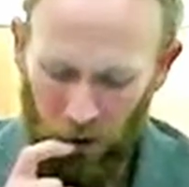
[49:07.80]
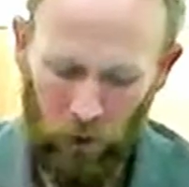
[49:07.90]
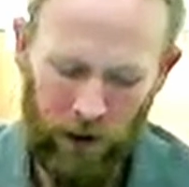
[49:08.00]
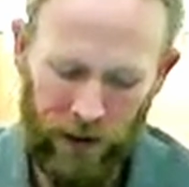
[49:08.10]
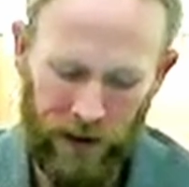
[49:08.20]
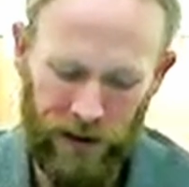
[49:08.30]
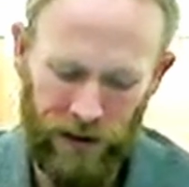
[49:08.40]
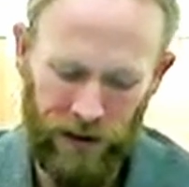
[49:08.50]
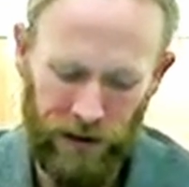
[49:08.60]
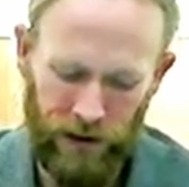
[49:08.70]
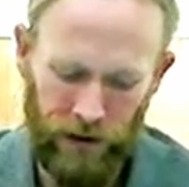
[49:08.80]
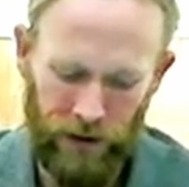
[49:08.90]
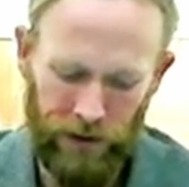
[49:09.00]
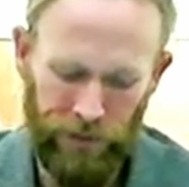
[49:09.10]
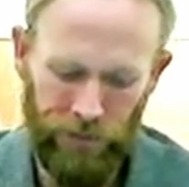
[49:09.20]
which
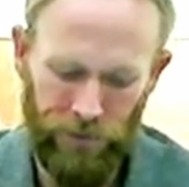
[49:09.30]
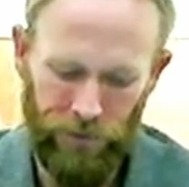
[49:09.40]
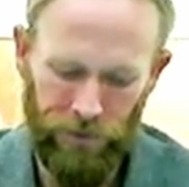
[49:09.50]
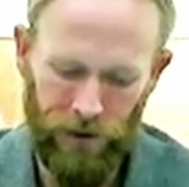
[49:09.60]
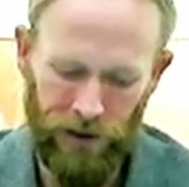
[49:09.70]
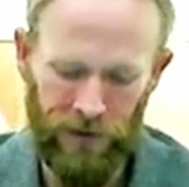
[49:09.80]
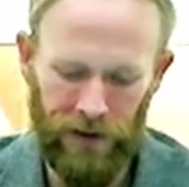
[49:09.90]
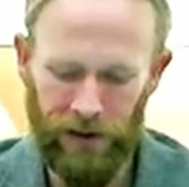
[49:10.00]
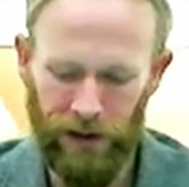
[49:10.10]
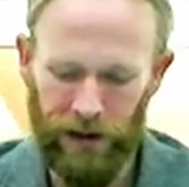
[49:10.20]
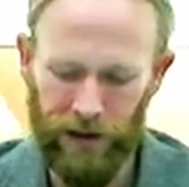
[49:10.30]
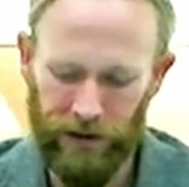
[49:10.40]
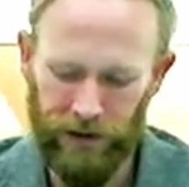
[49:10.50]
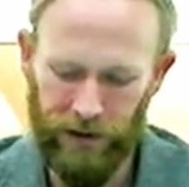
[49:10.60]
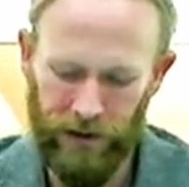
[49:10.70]
is really
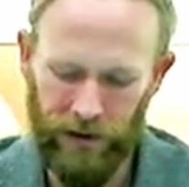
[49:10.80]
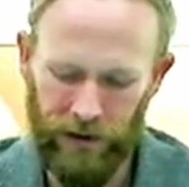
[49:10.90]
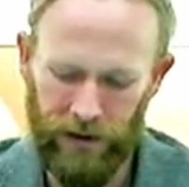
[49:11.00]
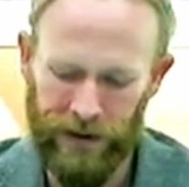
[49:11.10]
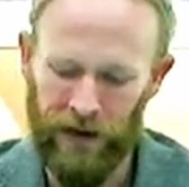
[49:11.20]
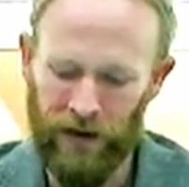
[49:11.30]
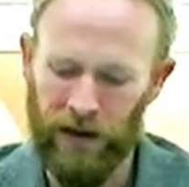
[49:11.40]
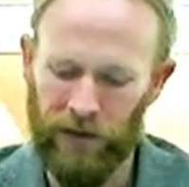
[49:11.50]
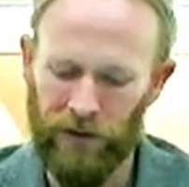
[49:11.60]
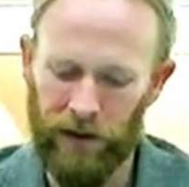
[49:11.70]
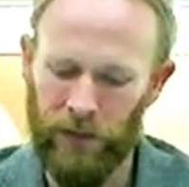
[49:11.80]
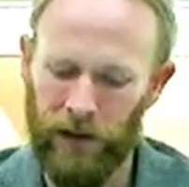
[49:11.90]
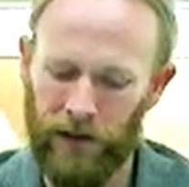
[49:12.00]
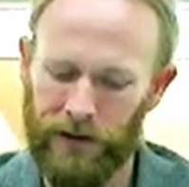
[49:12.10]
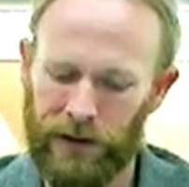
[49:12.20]
quite astounding if you think
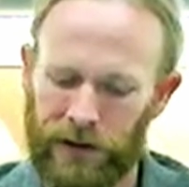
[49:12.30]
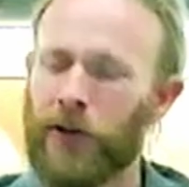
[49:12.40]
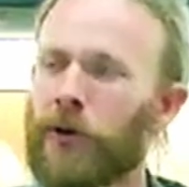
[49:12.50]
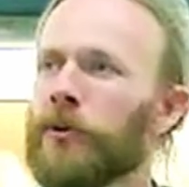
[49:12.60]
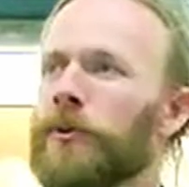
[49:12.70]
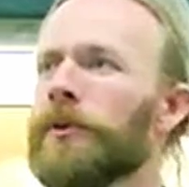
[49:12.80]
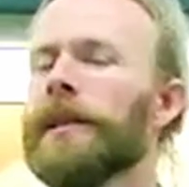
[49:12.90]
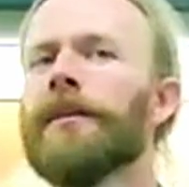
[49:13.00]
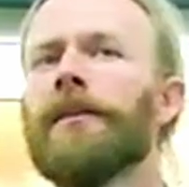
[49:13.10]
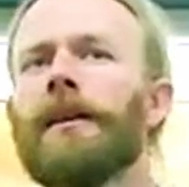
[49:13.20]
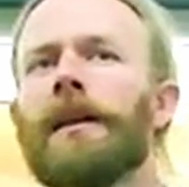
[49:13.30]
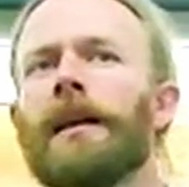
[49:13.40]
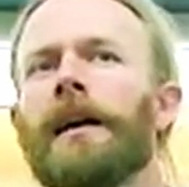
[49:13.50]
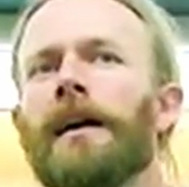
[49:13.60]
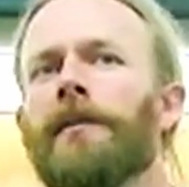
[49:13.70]
about so little
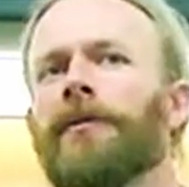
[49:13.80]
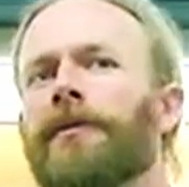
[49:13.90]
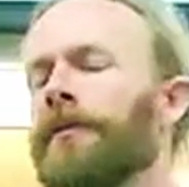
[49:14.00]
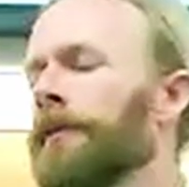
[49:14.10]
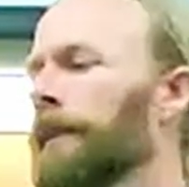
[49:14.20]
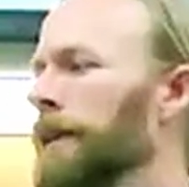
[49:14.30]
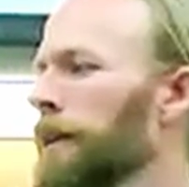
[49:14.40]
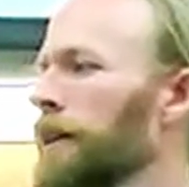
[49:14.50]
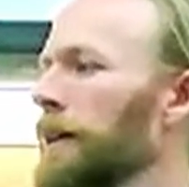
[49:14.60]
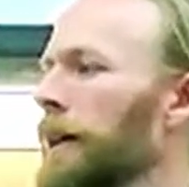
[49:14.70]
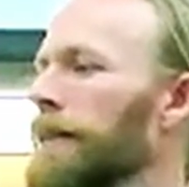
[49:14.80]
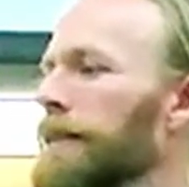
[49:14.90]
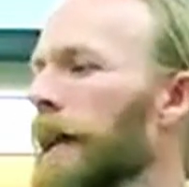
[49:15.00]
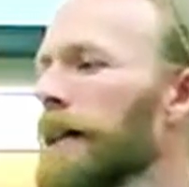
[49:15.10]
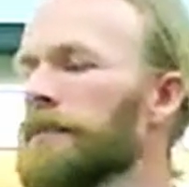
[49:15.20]
of the
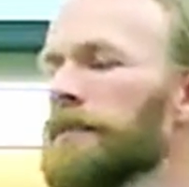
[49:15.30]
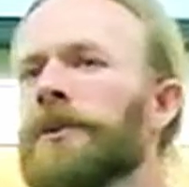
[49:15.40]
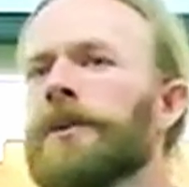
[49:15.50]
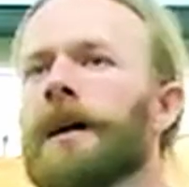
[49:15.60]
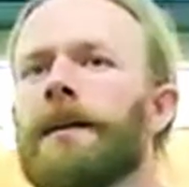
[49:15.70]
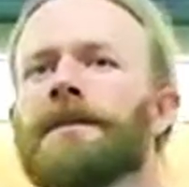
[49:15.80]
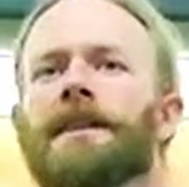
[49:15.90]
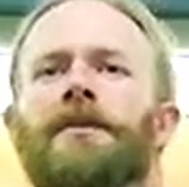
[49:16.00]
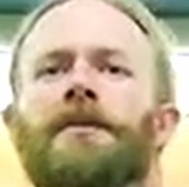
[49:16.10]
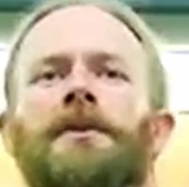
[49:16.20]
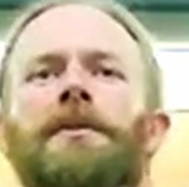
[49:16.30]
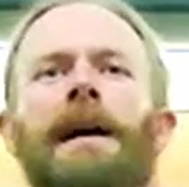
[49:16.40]
tangible, observable